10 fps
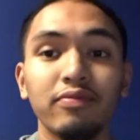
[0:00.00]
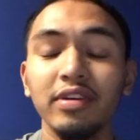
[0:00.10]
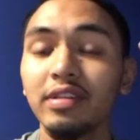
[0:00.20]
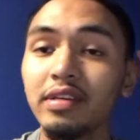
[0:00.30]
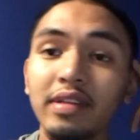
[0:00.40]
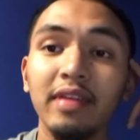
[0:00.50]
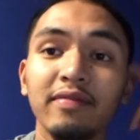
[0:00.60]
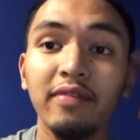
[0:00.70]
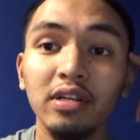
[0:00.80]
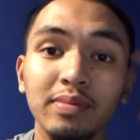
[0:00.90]
really
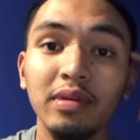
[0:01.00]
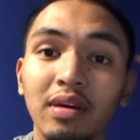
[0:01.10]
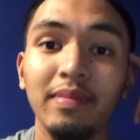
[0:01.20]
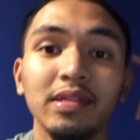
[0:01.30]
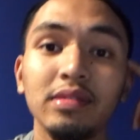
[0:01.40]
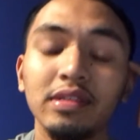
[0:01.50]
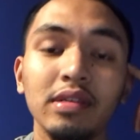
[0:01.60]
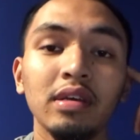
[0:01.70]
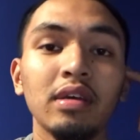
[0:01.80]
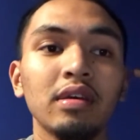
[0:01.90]
like fucked me up mentally